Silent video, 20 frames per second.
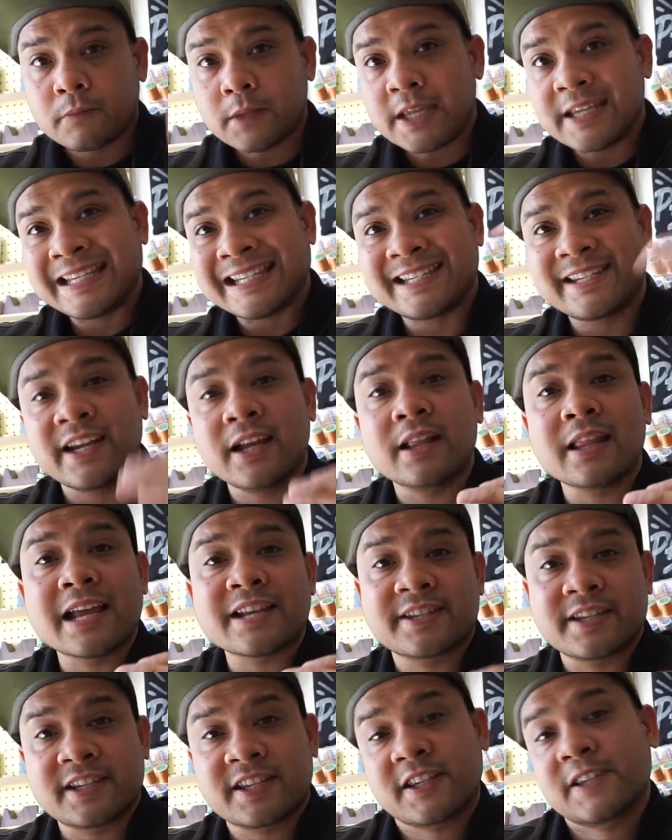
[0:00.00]
still,
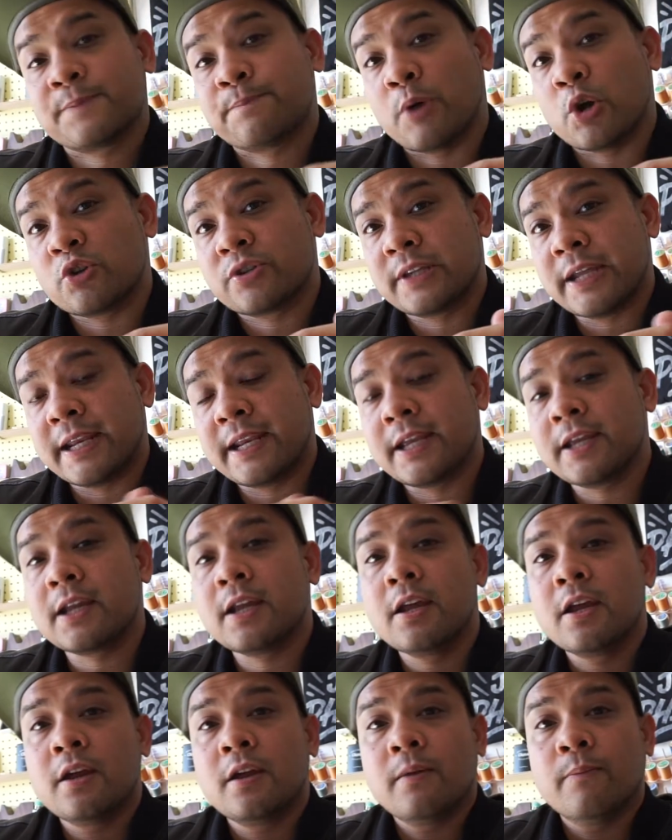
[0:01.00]
as this is post
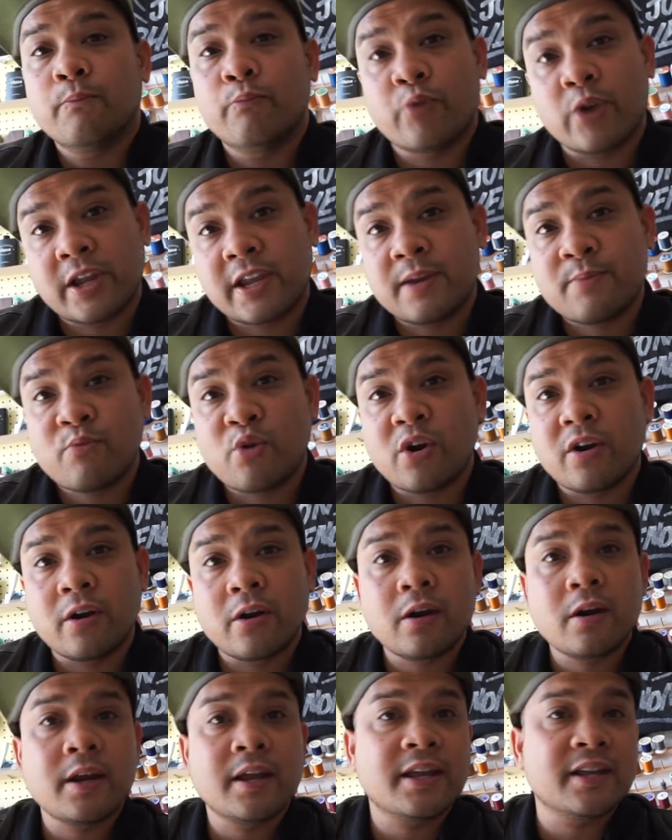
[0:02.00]
dating, brick and
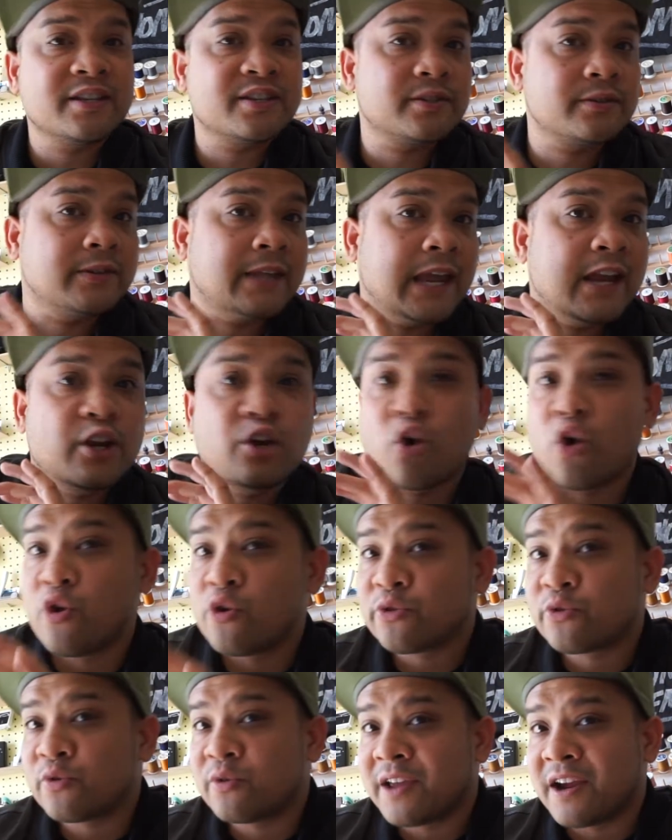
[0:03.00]
mortar is they're
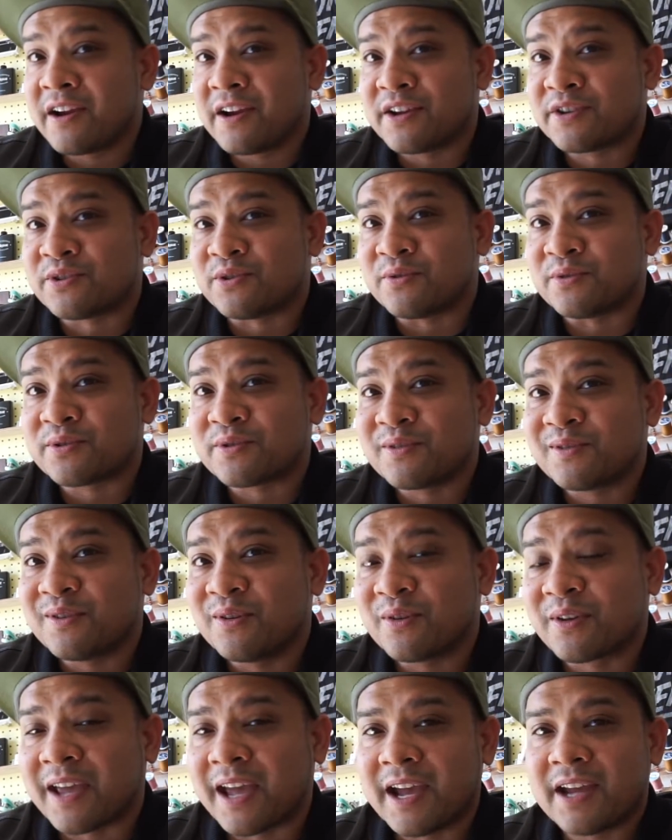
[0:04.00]
going through their issues.
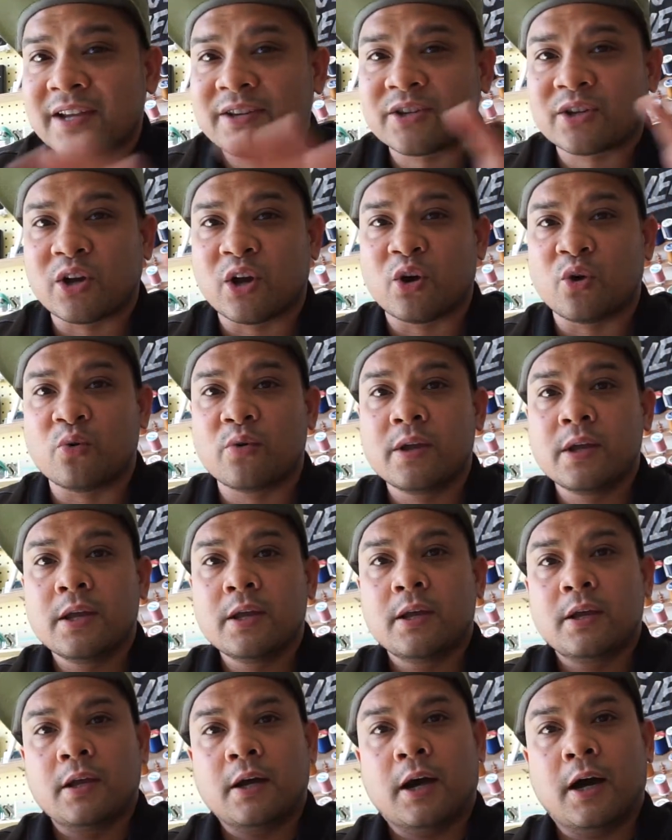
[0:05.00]
Okay, so
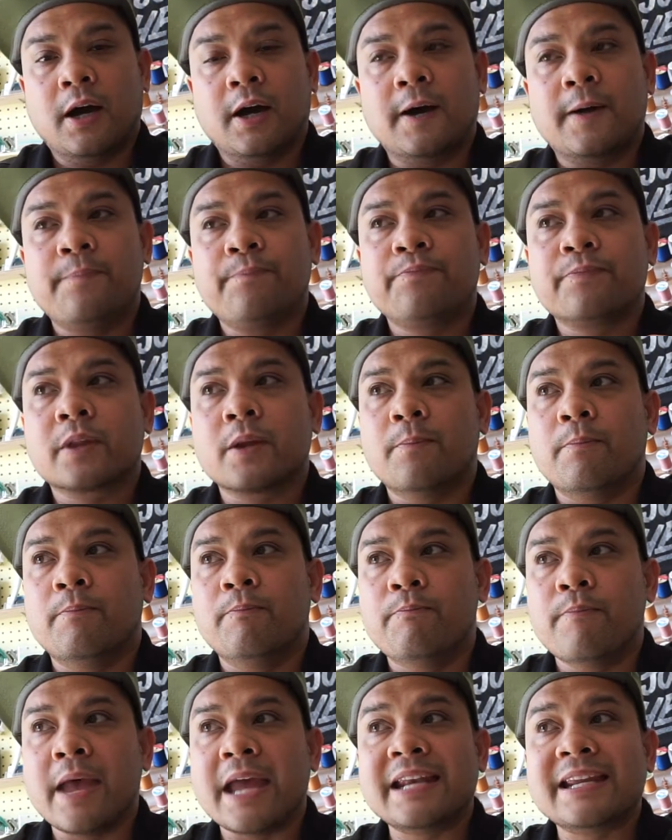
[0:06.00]
um,
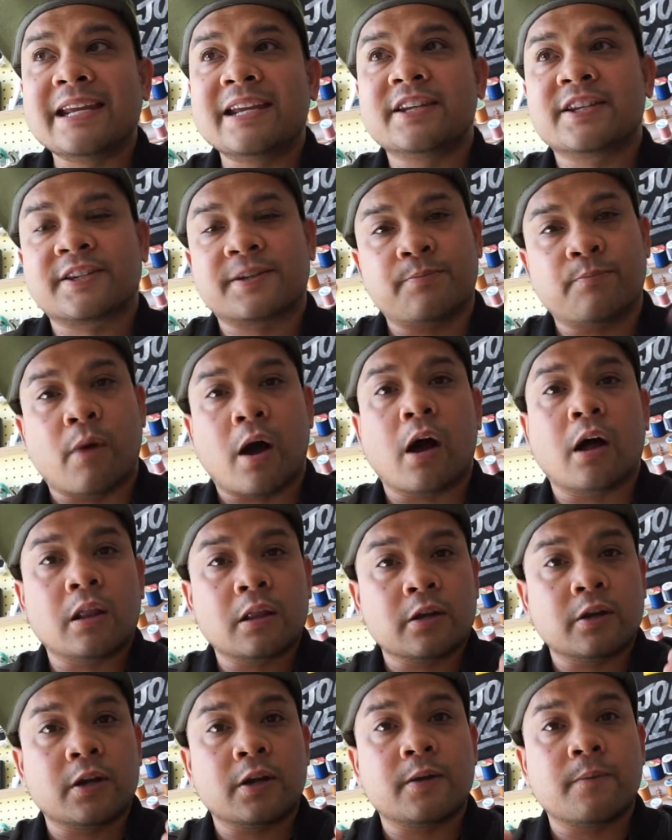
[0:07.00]
many
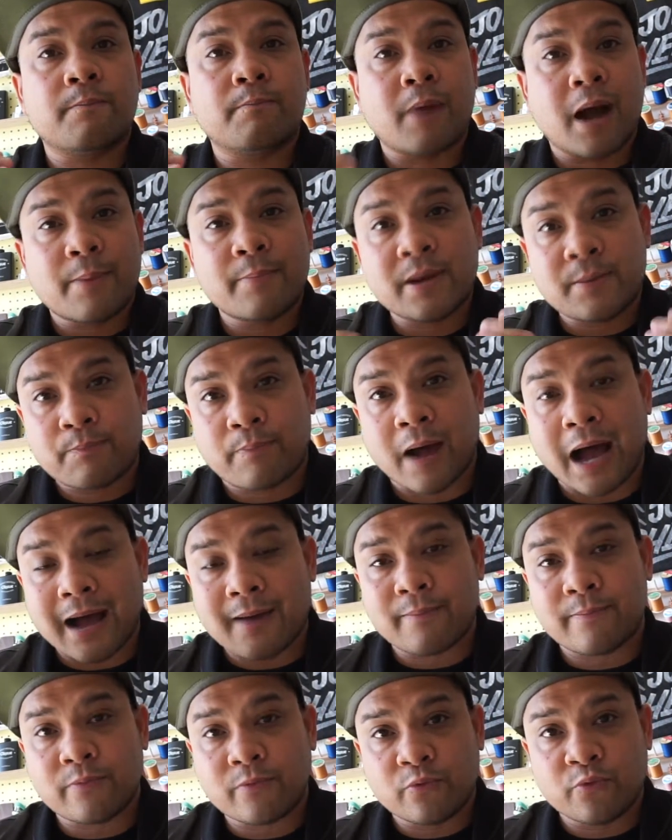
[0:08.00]
smaller mom and
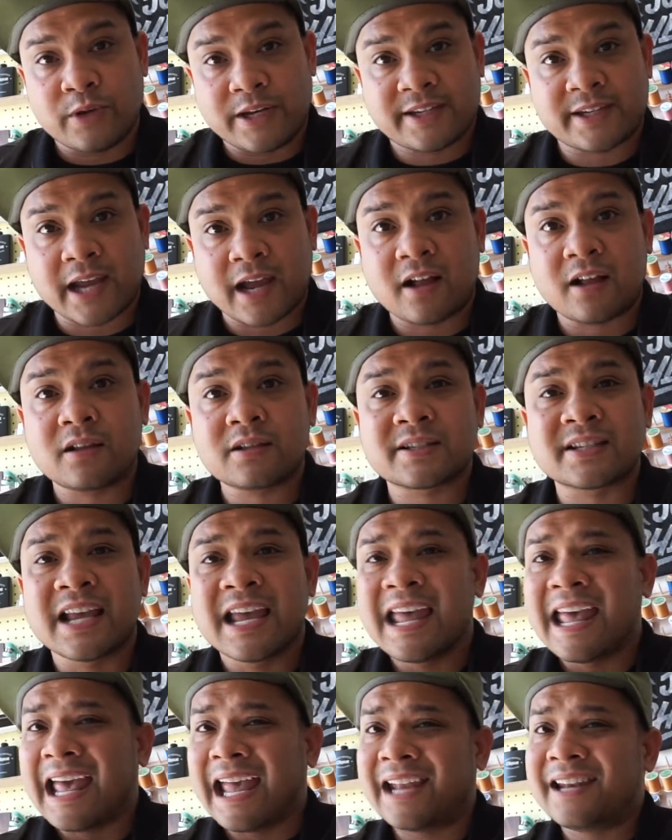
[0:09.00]
pop retails,
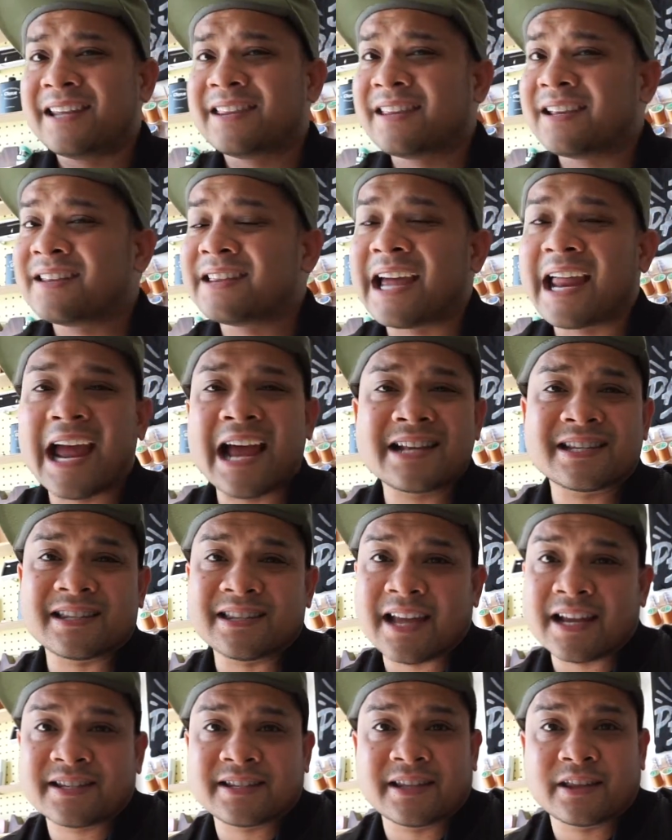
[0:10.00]
anything that has
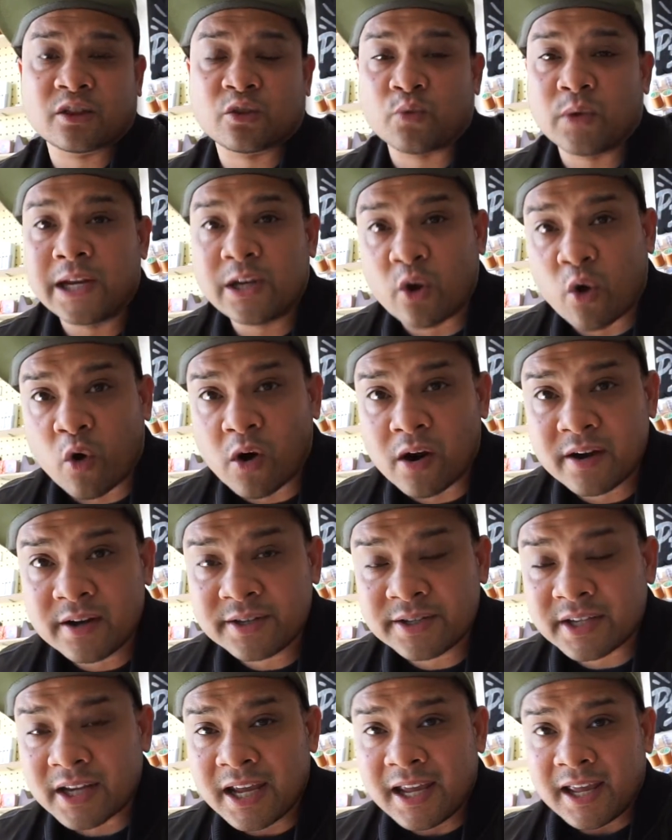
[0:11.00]
less than three doors,